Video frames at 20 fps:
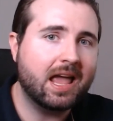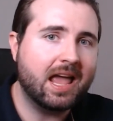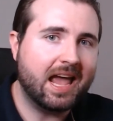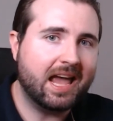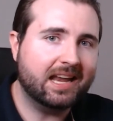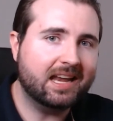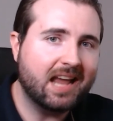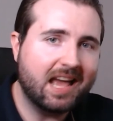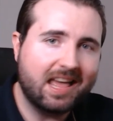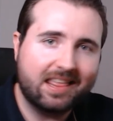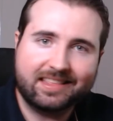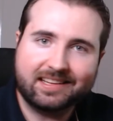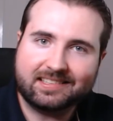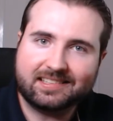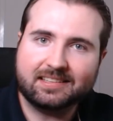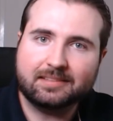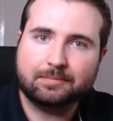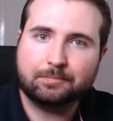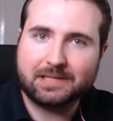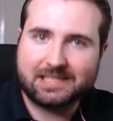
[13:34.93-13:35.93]
And
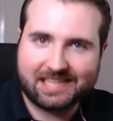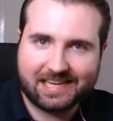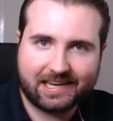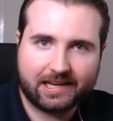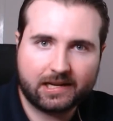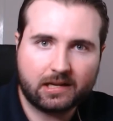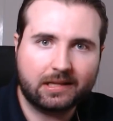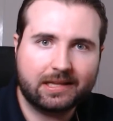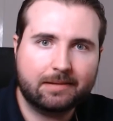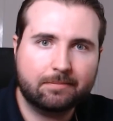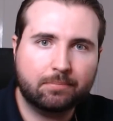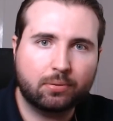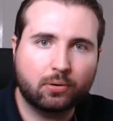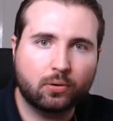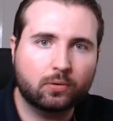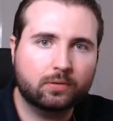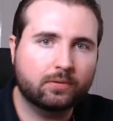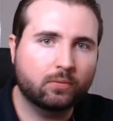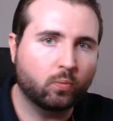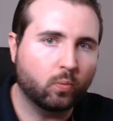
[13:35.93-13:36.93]
this is particularly
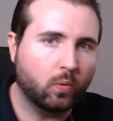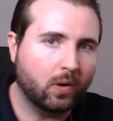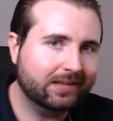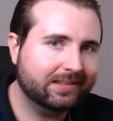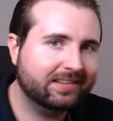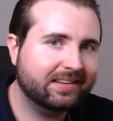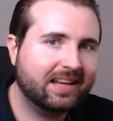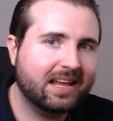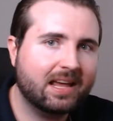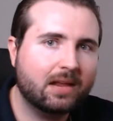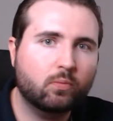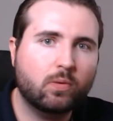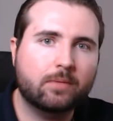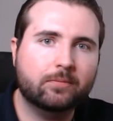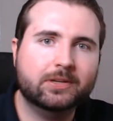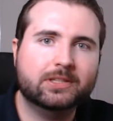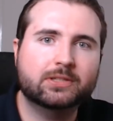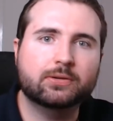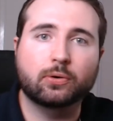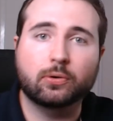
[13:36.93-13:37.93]
important once again
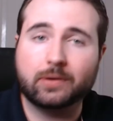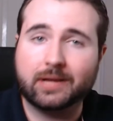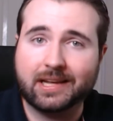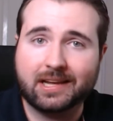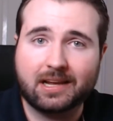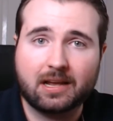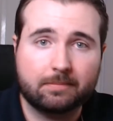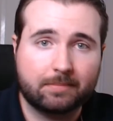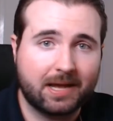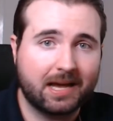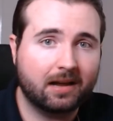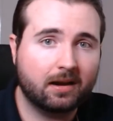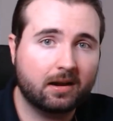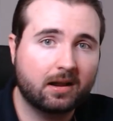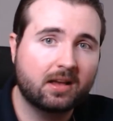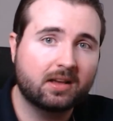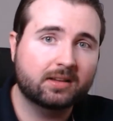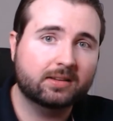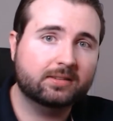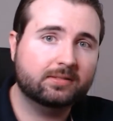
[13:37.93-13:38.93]
when we're talking about
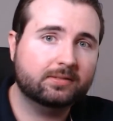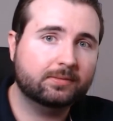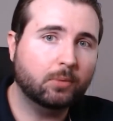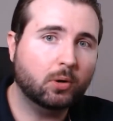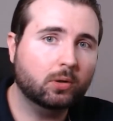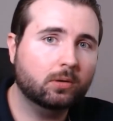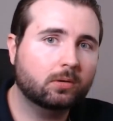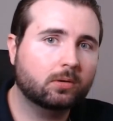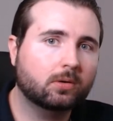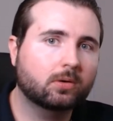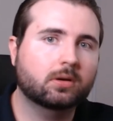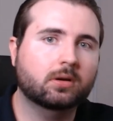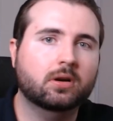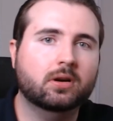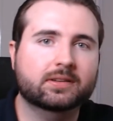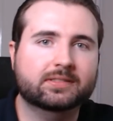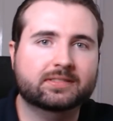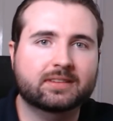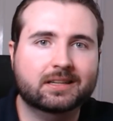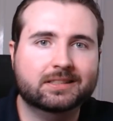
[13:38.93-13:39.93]
smaller
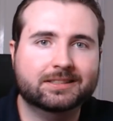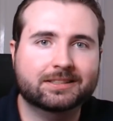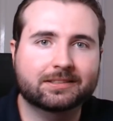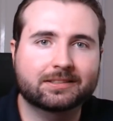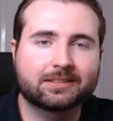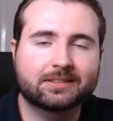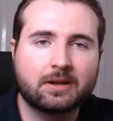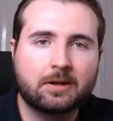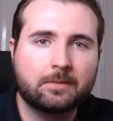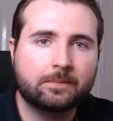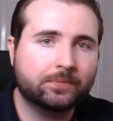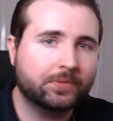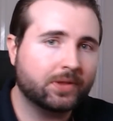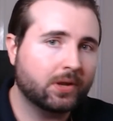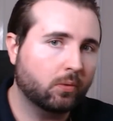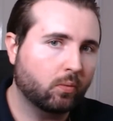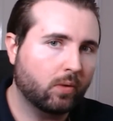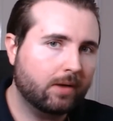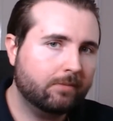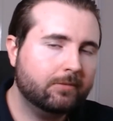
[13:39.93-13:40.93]
organizations.
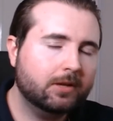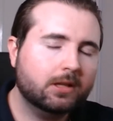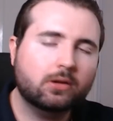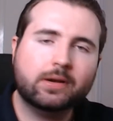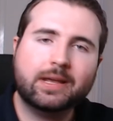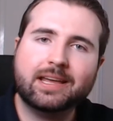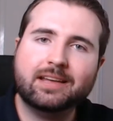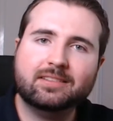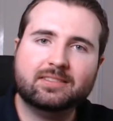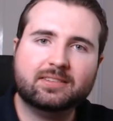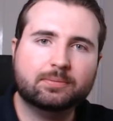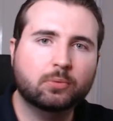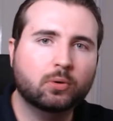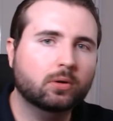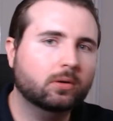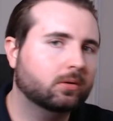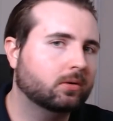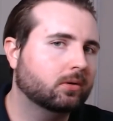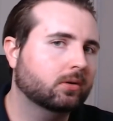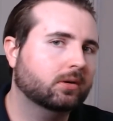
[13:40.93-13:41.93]
When we're looking at
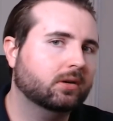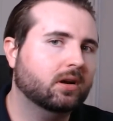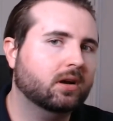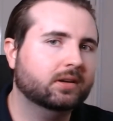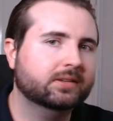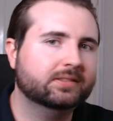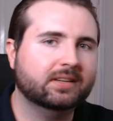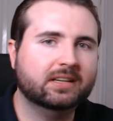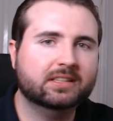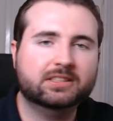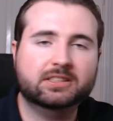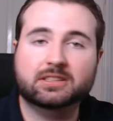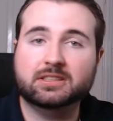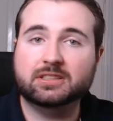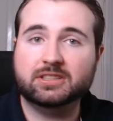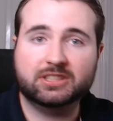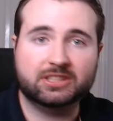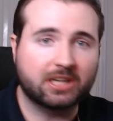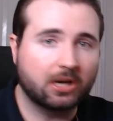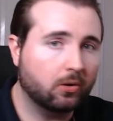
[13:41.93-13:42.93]
smaller
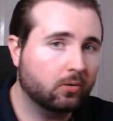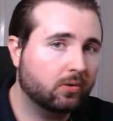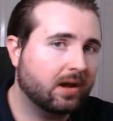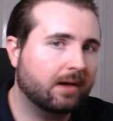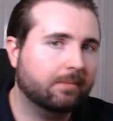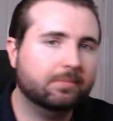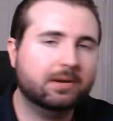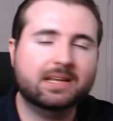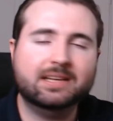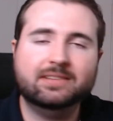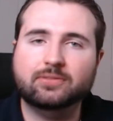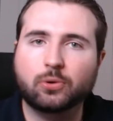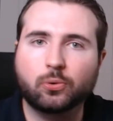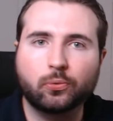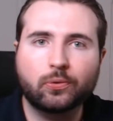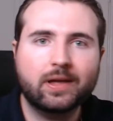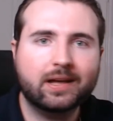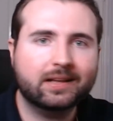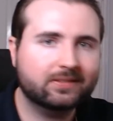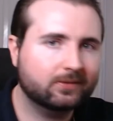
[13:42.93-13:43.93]
organizations, shell companies,
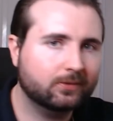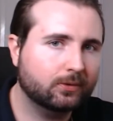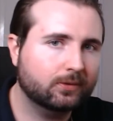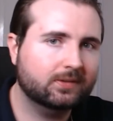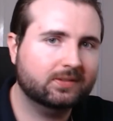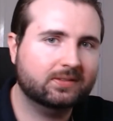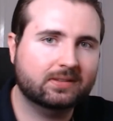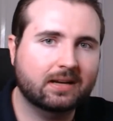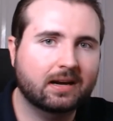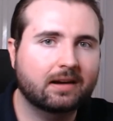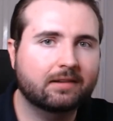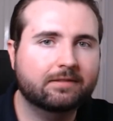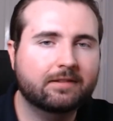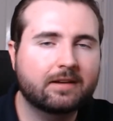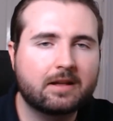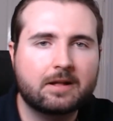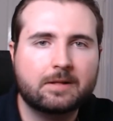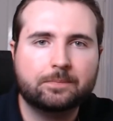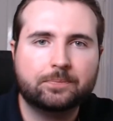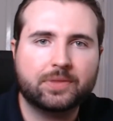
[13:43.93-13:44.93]
all that sort of
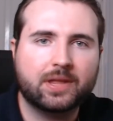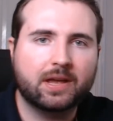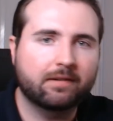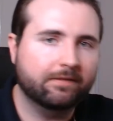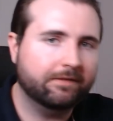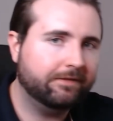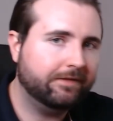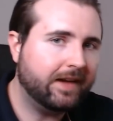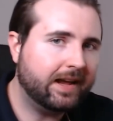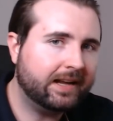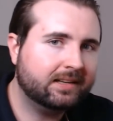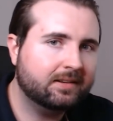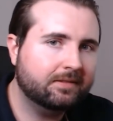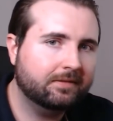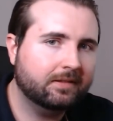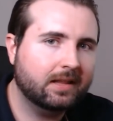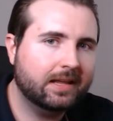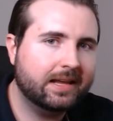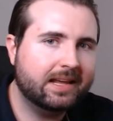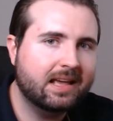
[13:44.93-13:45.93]
stuff,
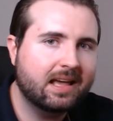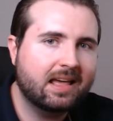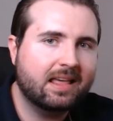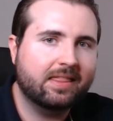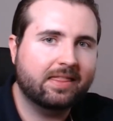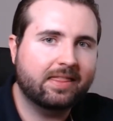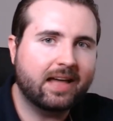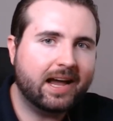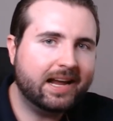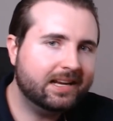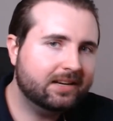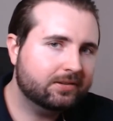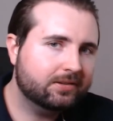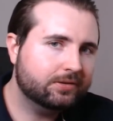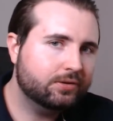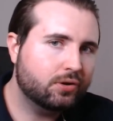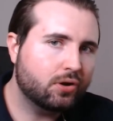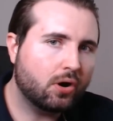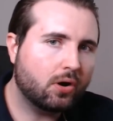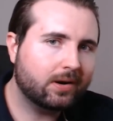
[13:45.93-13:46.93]
effectively, they
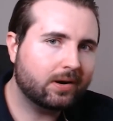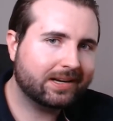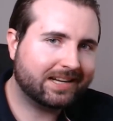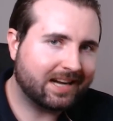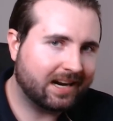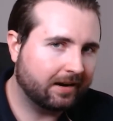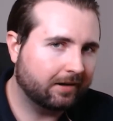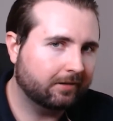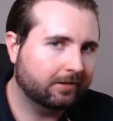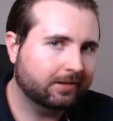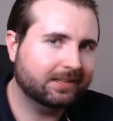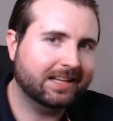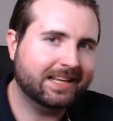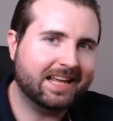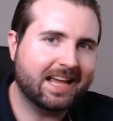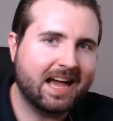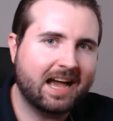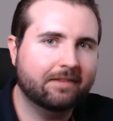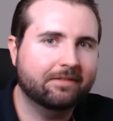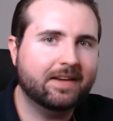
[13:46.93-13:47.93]
do not
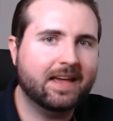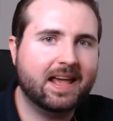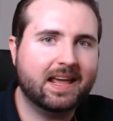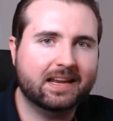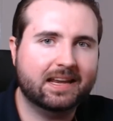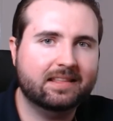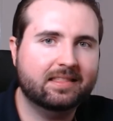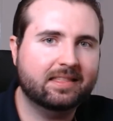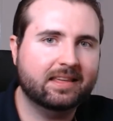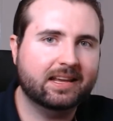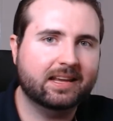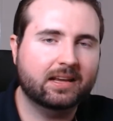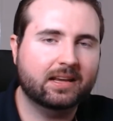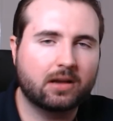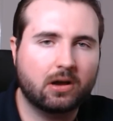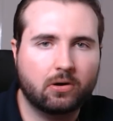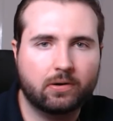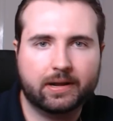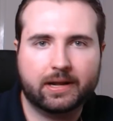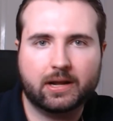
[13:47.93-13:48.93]
currently have anything
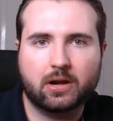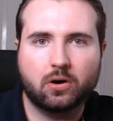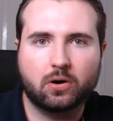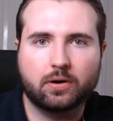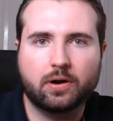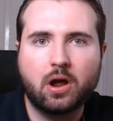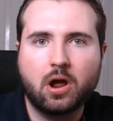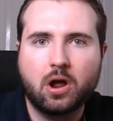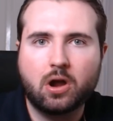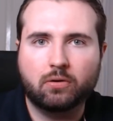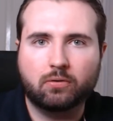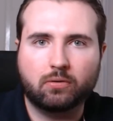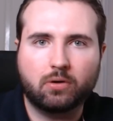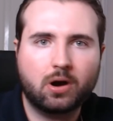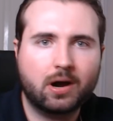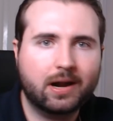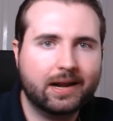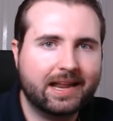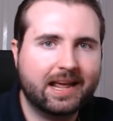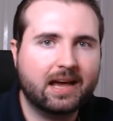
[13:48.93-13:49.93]
going on
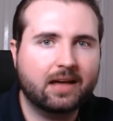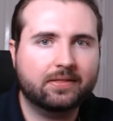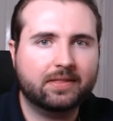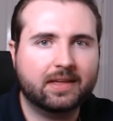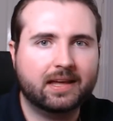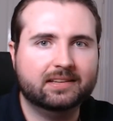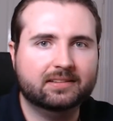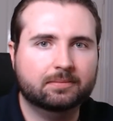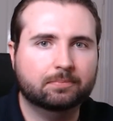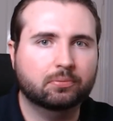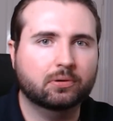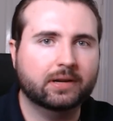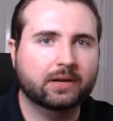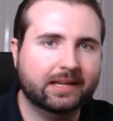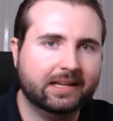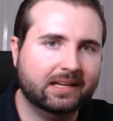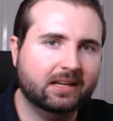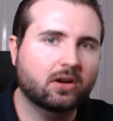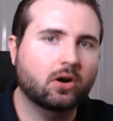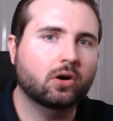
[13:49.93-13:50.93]
right now that is
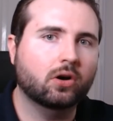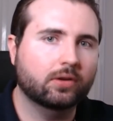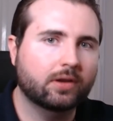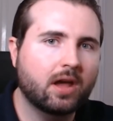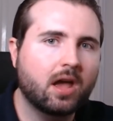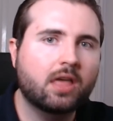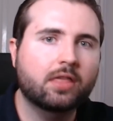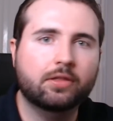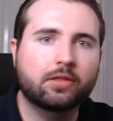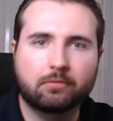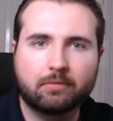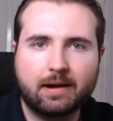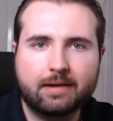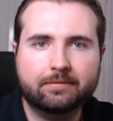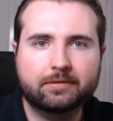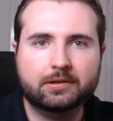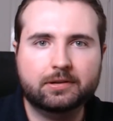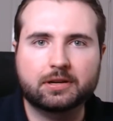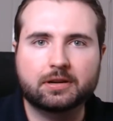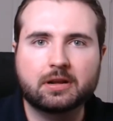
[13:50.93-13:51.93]
bringing on the
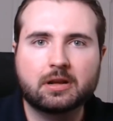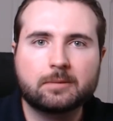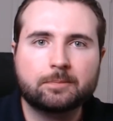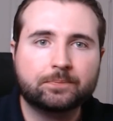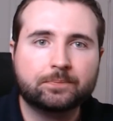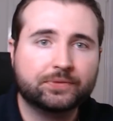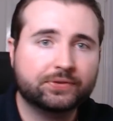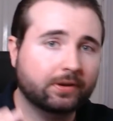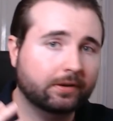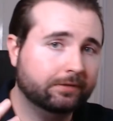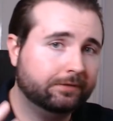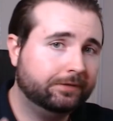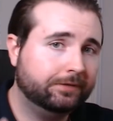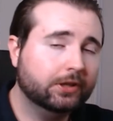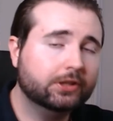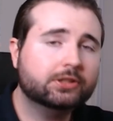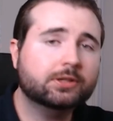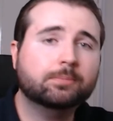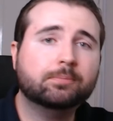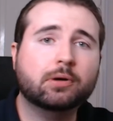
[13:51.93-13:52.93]
revenue. So
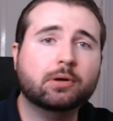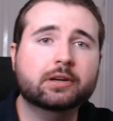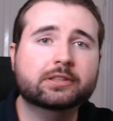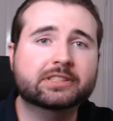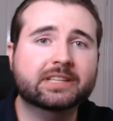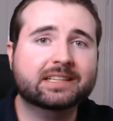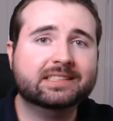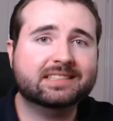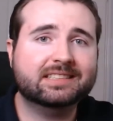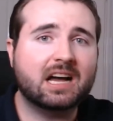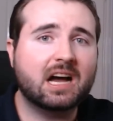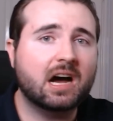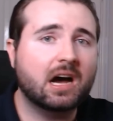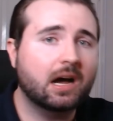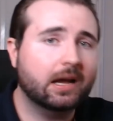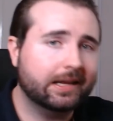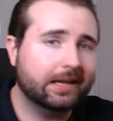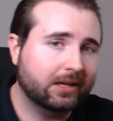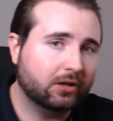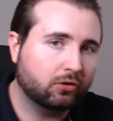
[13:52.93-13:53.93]
future projects
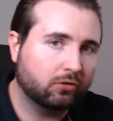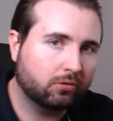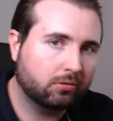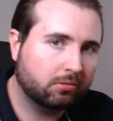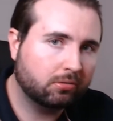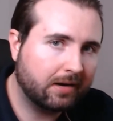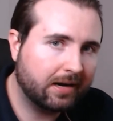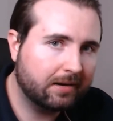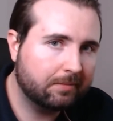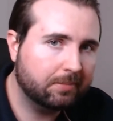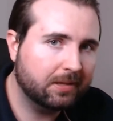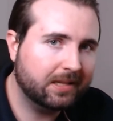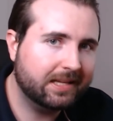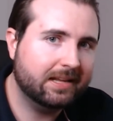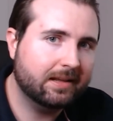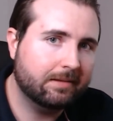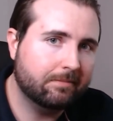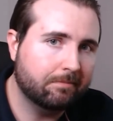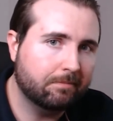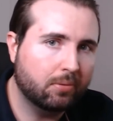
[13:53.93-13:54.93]
are
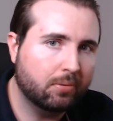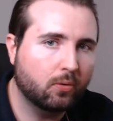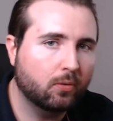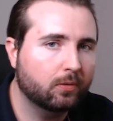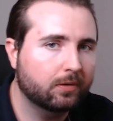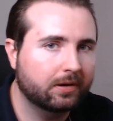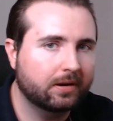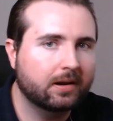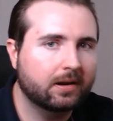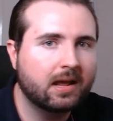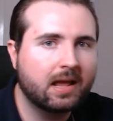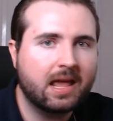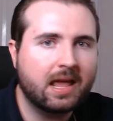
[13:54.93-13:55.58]
incredibly important.